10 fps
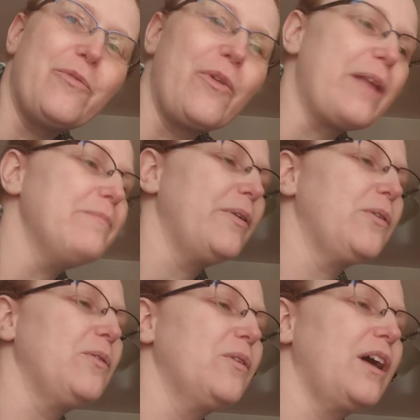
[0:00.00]

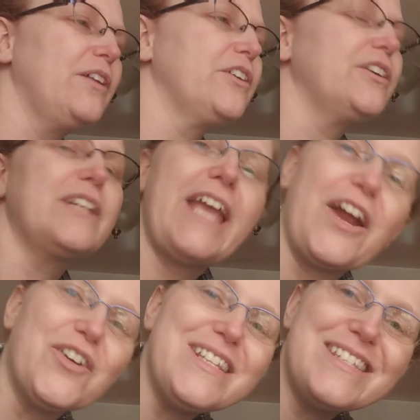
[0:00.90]
rainbow colored
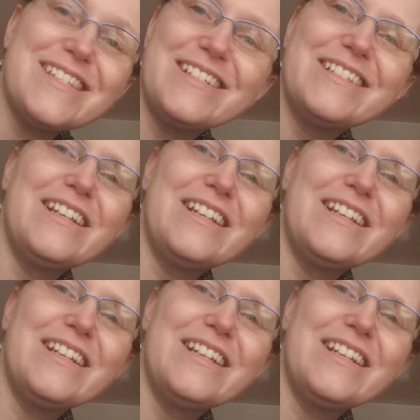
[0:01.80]
carrots.